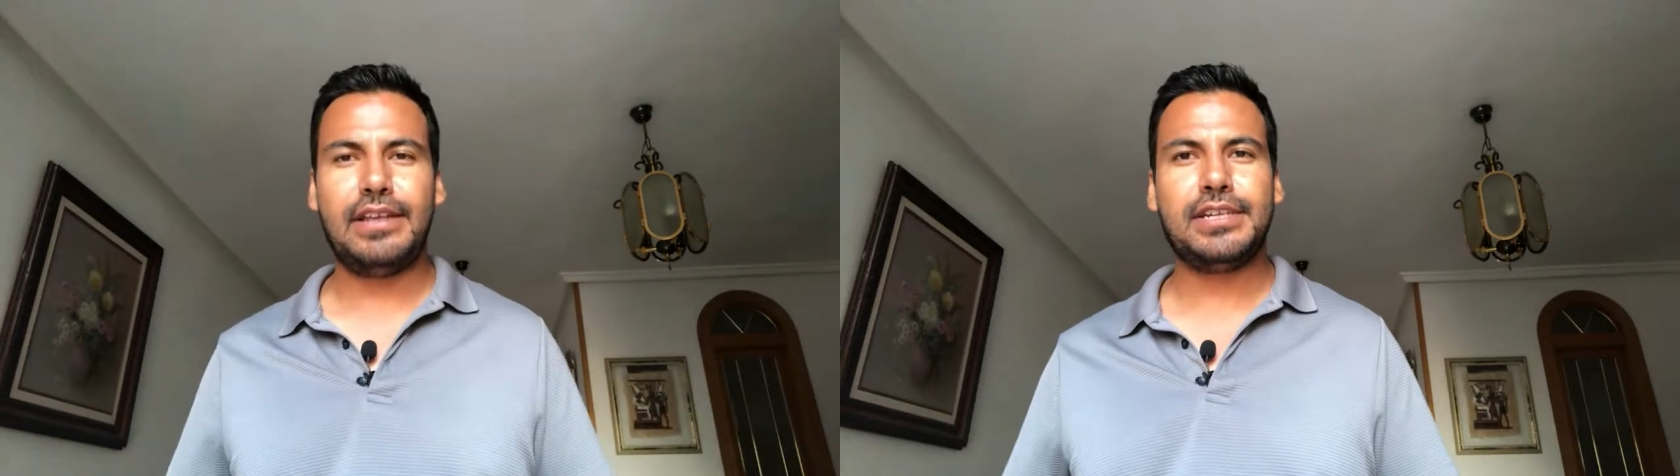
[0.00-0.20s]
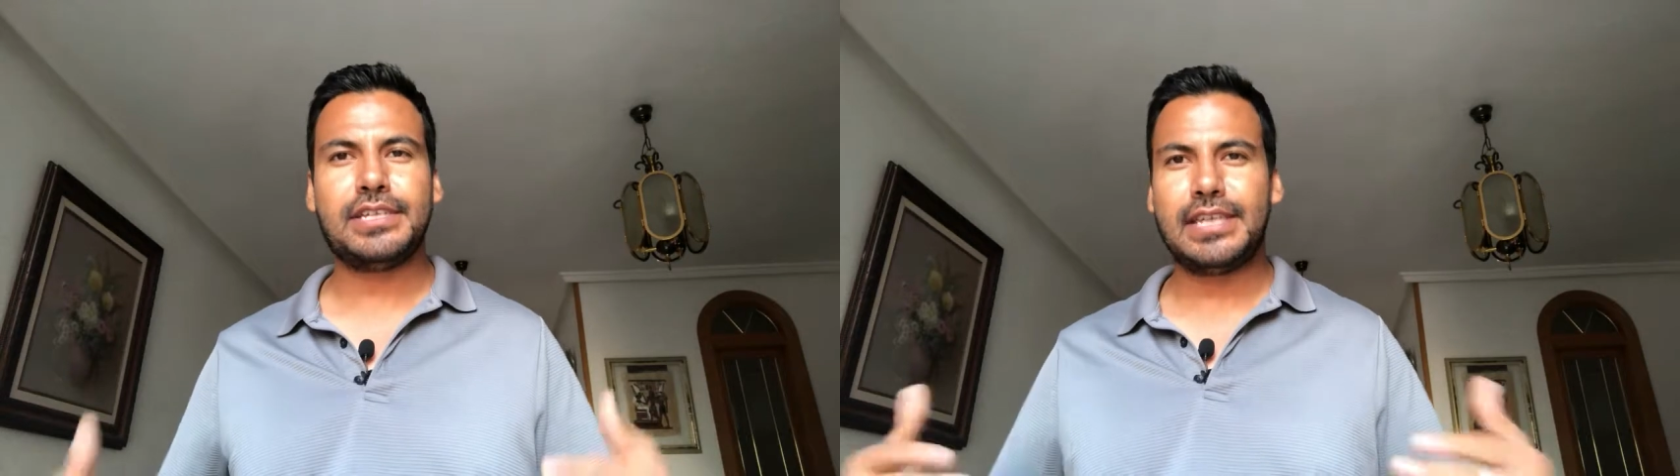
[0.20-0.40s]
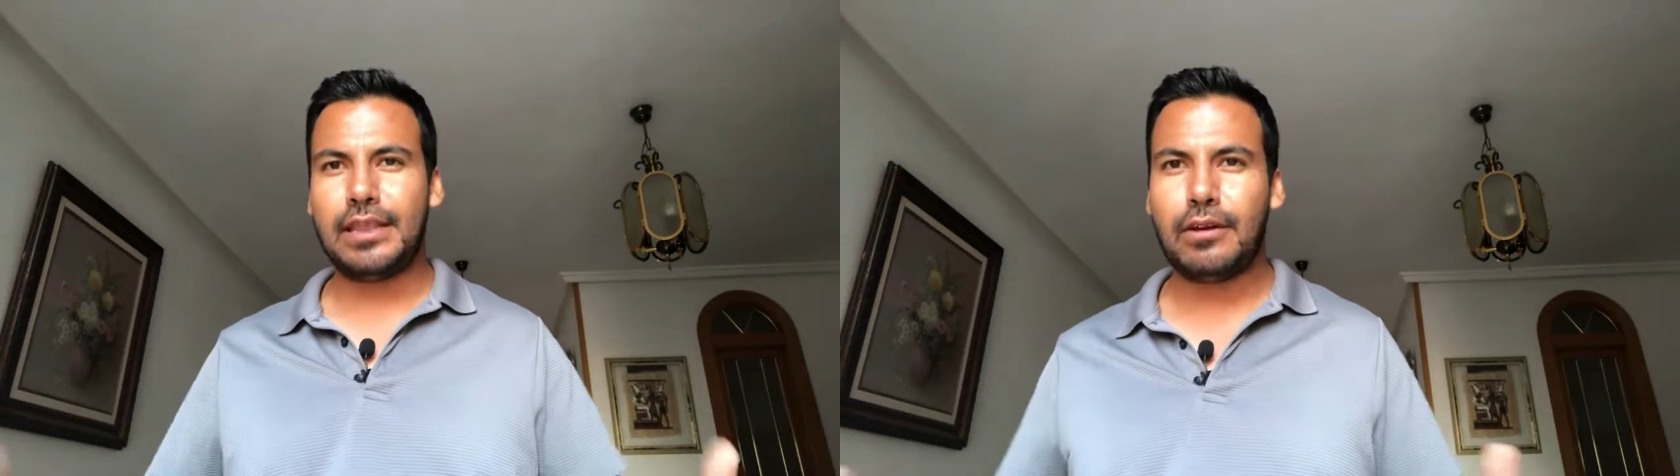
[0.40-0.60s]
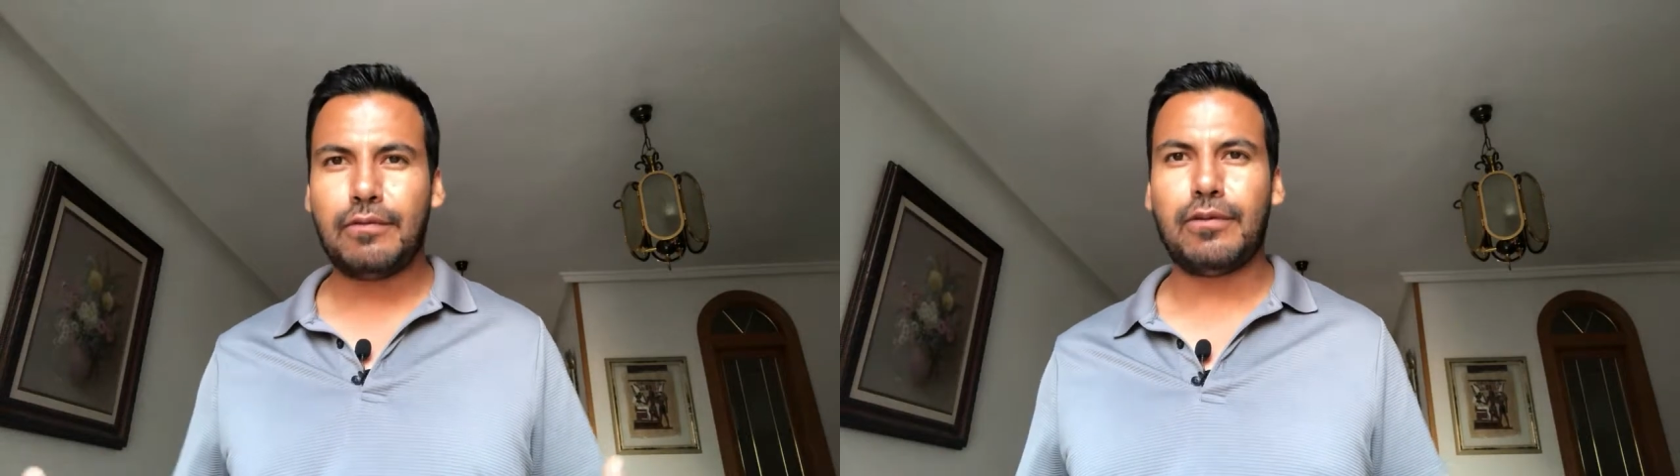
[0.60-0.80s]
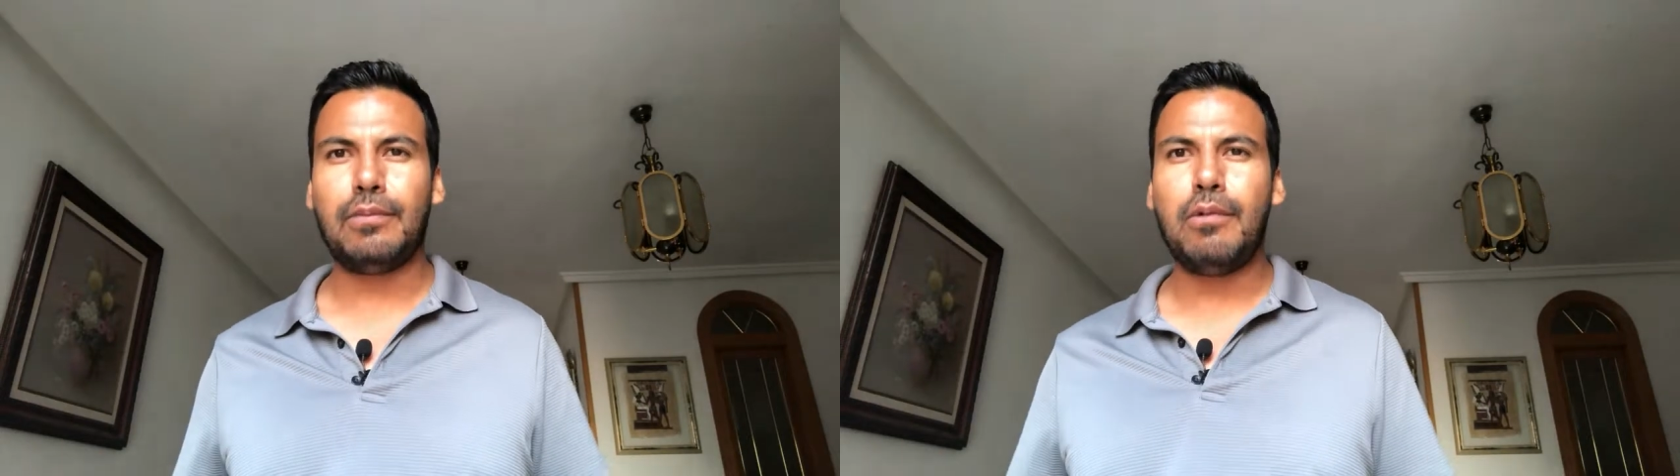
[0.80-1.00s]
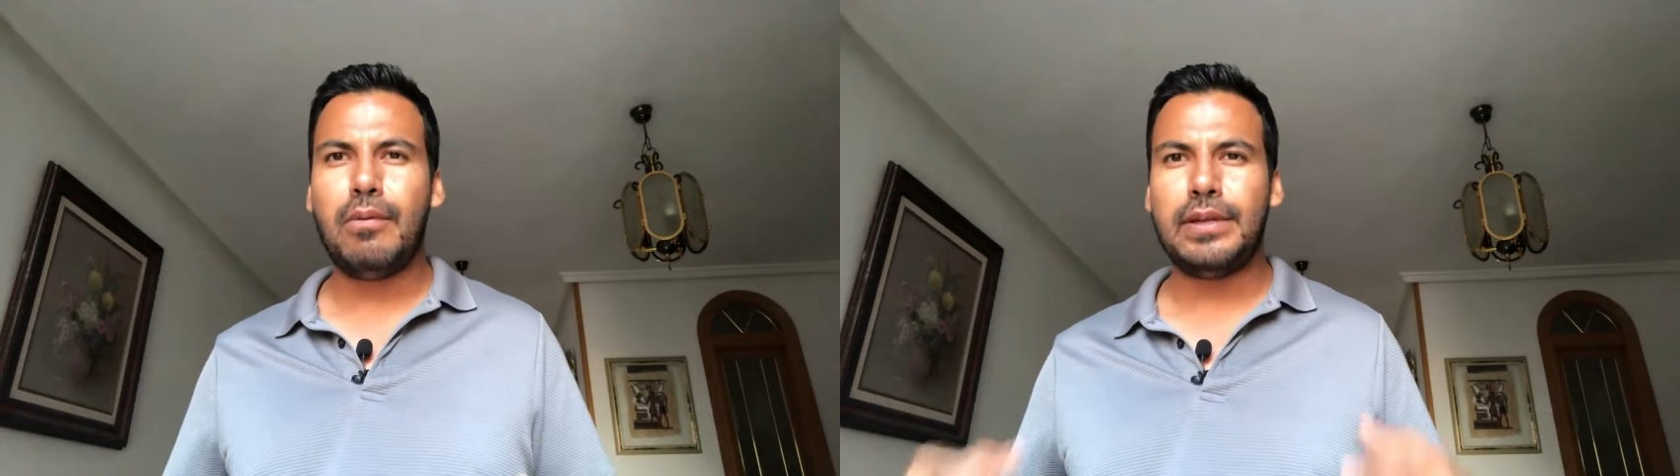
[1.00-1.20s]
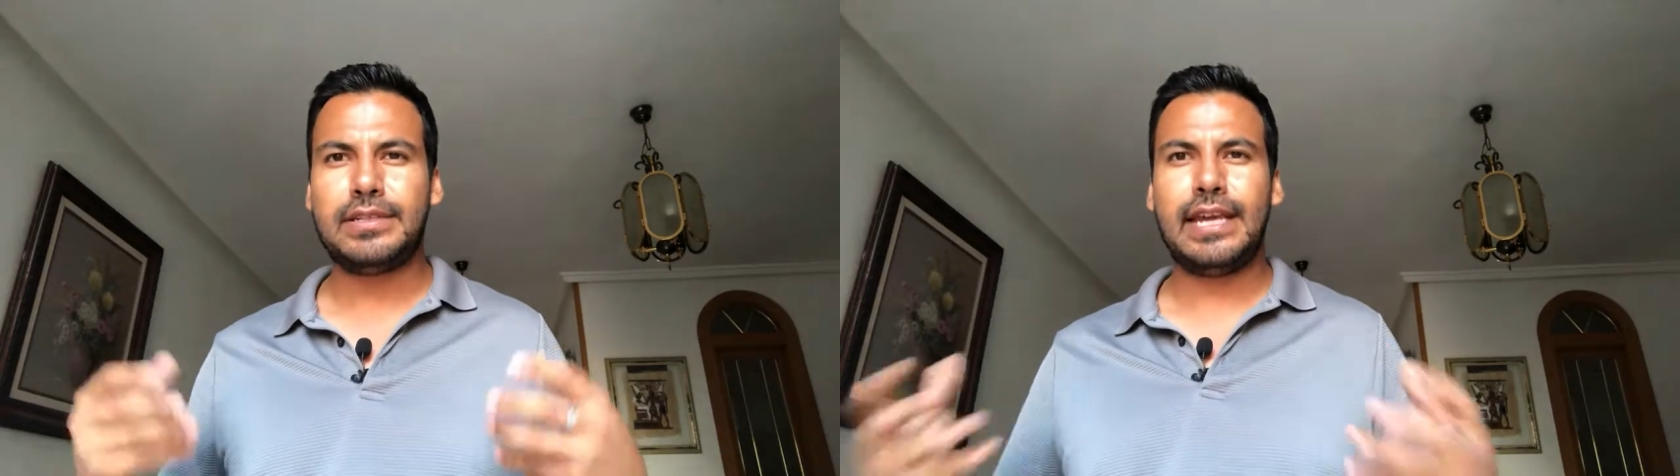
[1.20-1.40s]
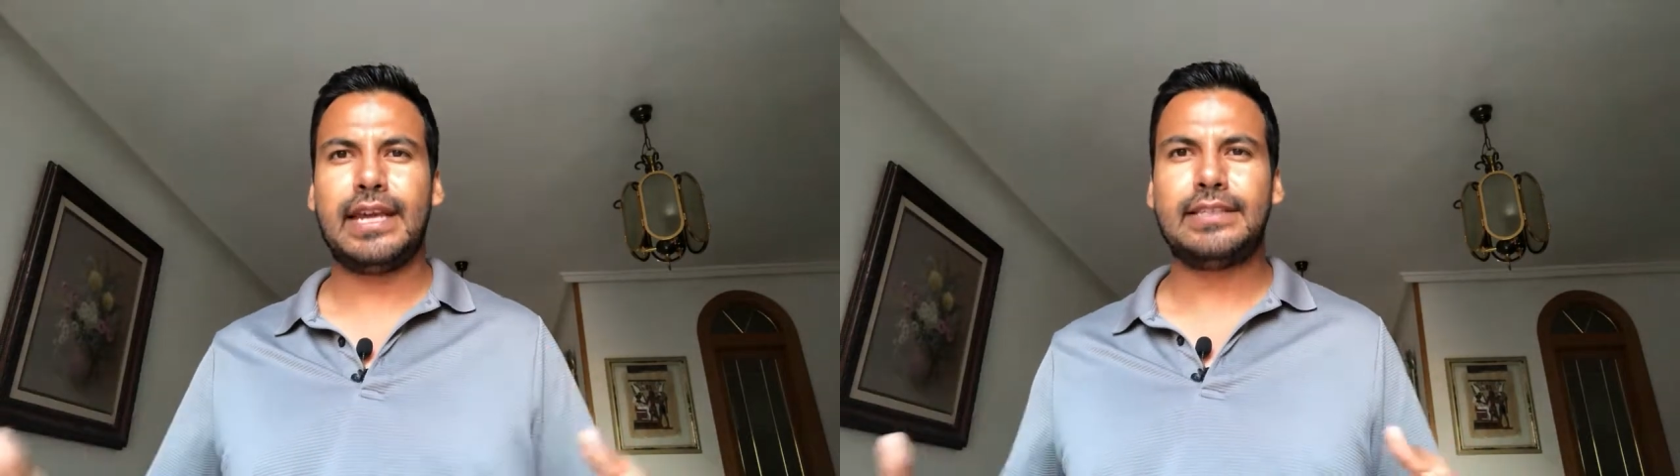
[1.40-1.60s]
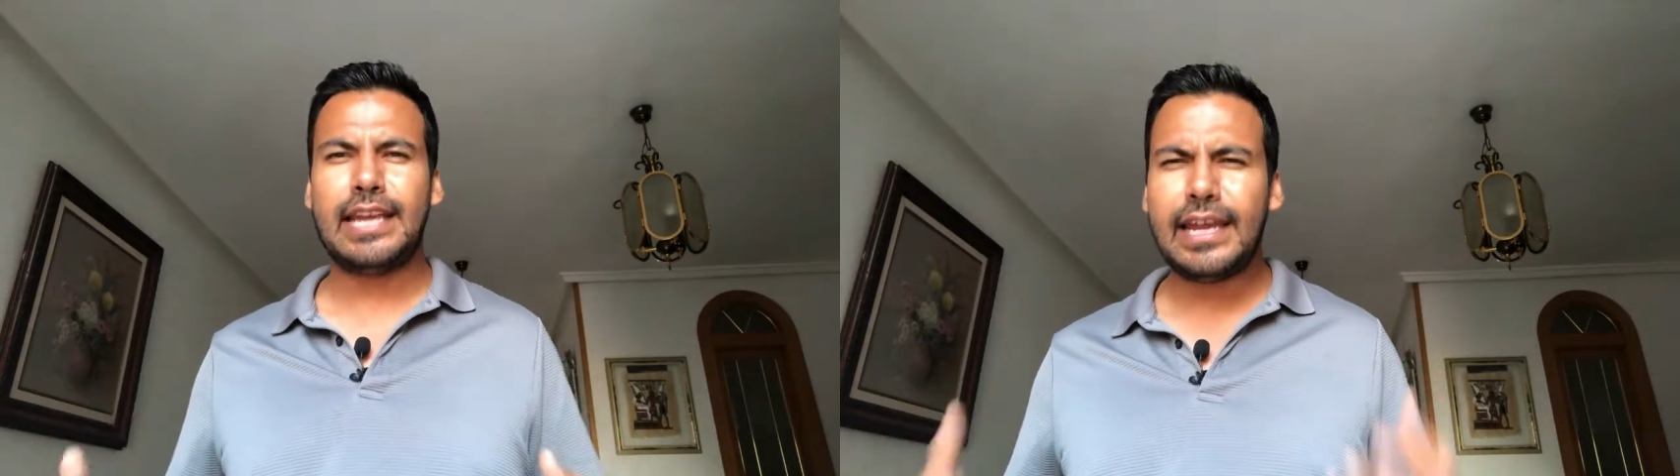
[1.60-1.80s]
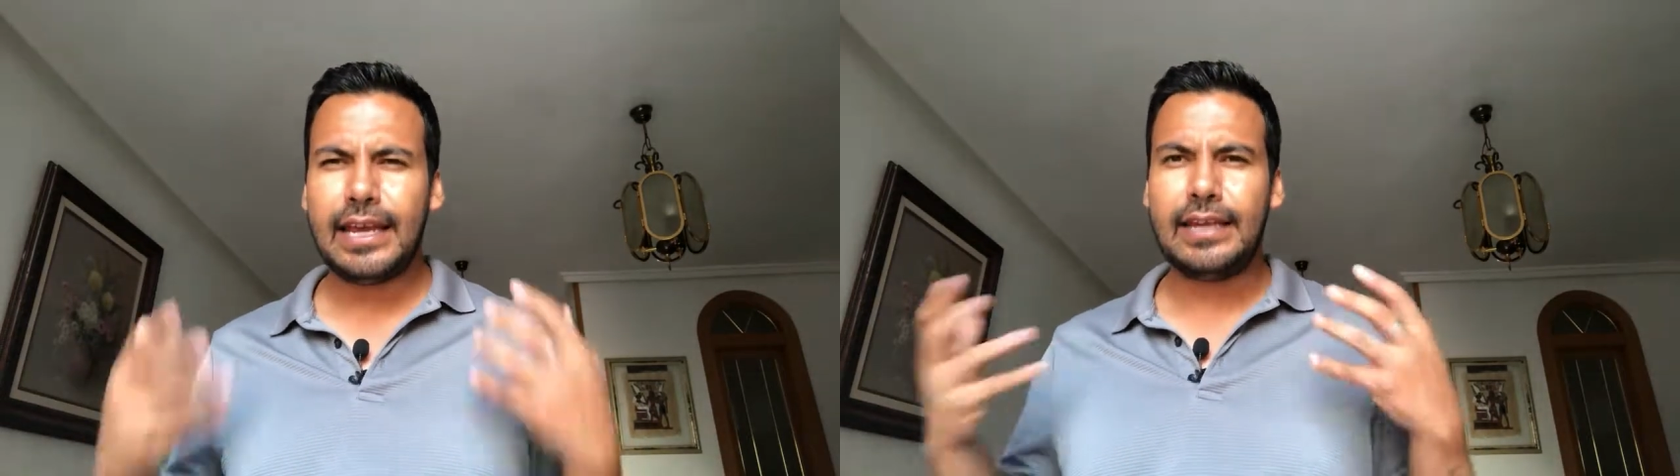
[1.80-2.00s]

Just sit there for a moment. Take